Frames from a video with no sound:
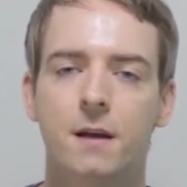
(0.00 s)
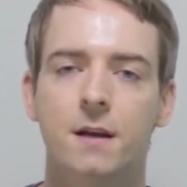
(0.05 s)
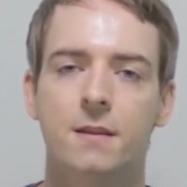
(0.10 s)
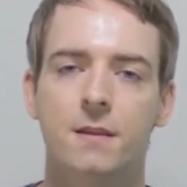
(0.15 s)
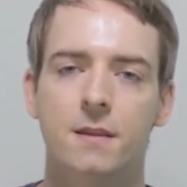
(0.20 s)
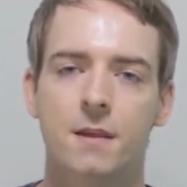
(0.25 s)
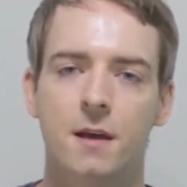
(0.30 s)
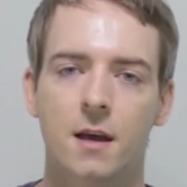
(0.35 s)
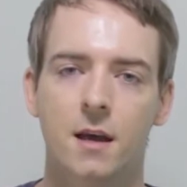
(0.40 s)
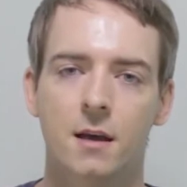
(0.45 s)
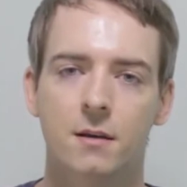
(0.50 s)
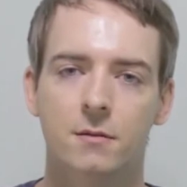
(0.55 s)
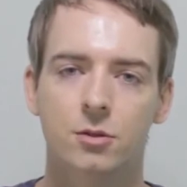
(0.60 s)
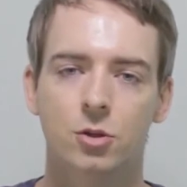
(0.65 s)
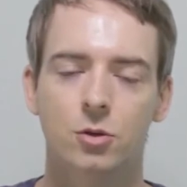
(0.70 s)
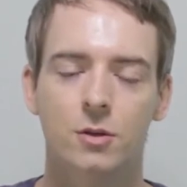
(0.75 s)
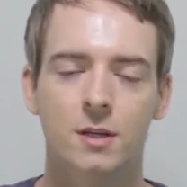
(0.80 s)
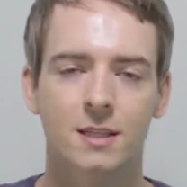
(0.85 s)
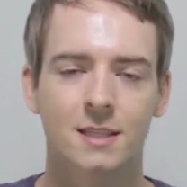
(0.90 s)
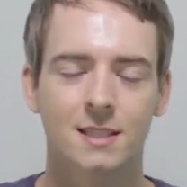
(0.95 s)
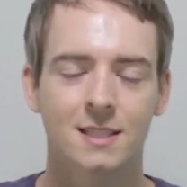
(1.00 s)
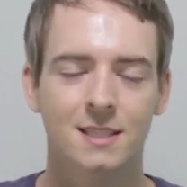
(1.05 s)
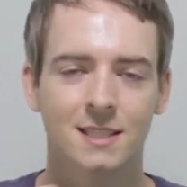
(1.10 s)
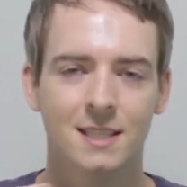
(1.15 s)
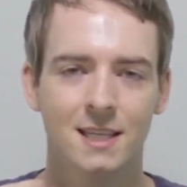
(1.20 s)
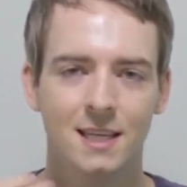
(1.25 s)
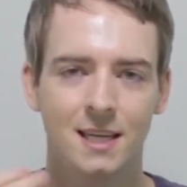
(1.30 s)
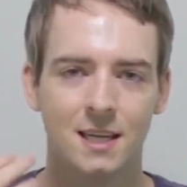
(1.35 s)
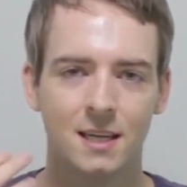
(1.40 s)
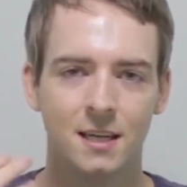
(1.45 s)
There, you can
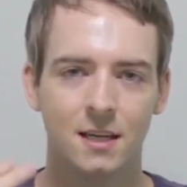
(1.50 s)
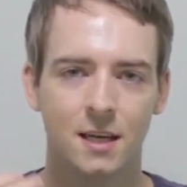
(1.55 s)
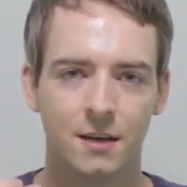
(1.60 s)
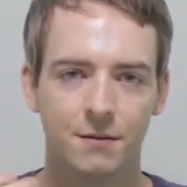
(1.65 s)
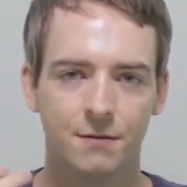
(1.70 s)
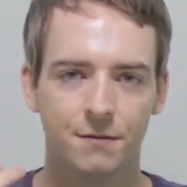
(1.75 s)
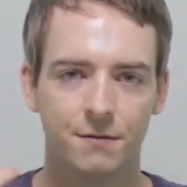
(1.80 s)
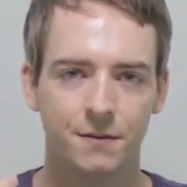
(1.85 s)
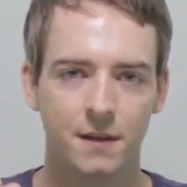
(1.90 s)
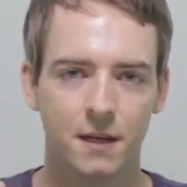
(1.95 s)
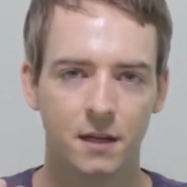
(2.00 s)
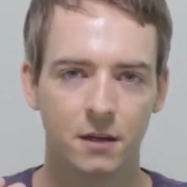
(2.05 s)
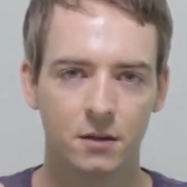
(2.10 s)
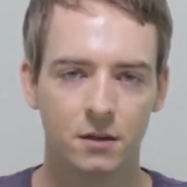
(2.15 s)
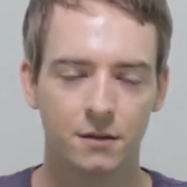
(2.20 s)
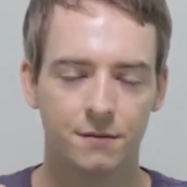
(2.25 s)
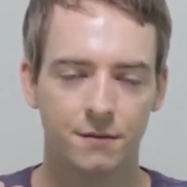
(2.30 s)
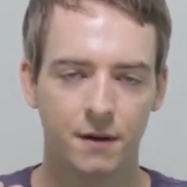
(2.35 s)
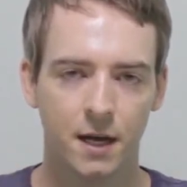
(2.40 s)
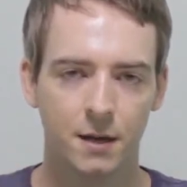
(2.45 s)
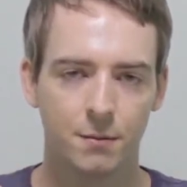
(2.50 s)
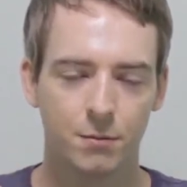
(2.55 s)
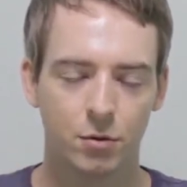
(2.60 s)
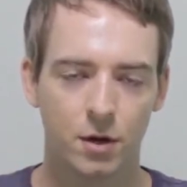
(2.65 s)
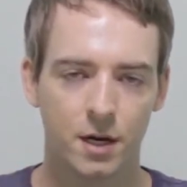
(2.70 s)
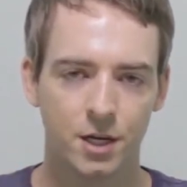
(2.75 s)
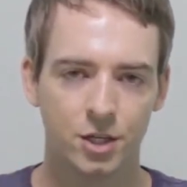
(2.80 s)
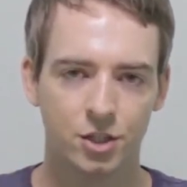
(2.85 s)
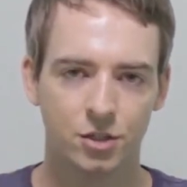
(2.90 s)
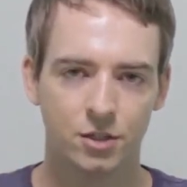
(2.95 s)
see and feel the
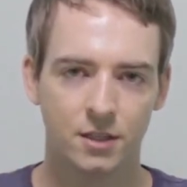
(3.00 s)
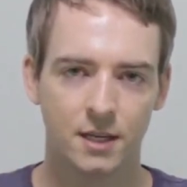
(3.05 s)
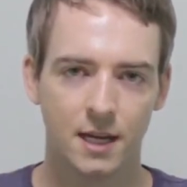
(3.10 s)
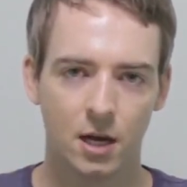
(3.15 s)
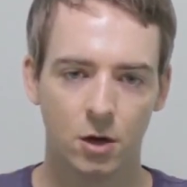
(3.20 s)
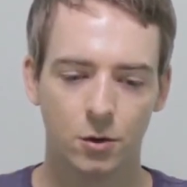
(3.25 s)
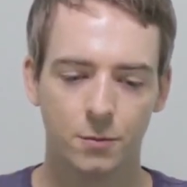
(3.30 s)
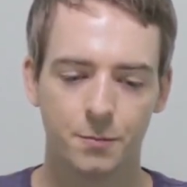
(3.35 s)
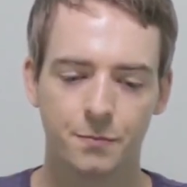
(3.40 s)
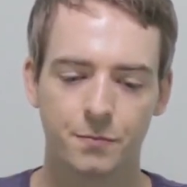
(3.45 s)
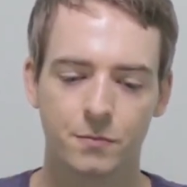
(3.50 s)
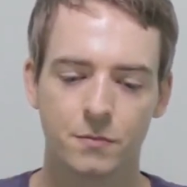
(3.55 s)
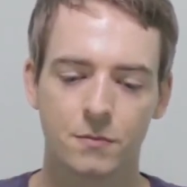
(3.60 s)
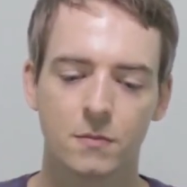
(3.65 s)
vibration now.